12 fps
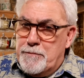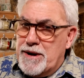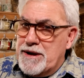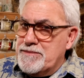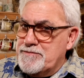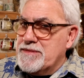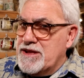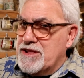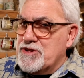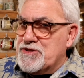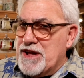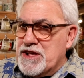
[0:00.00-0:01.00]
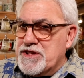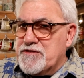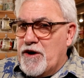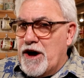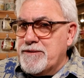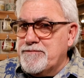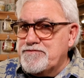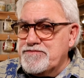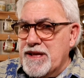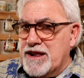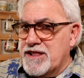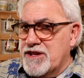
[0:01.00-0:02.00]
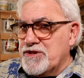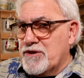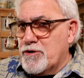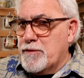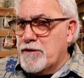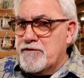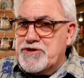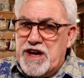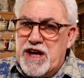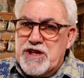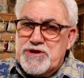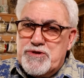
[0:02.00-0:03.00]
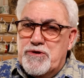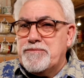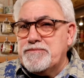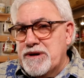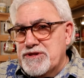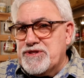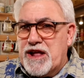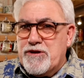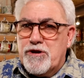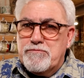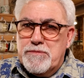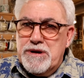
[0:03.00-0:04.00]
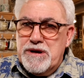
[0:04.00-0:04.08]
but it is satisfying, and it is a little bit of a change to a standard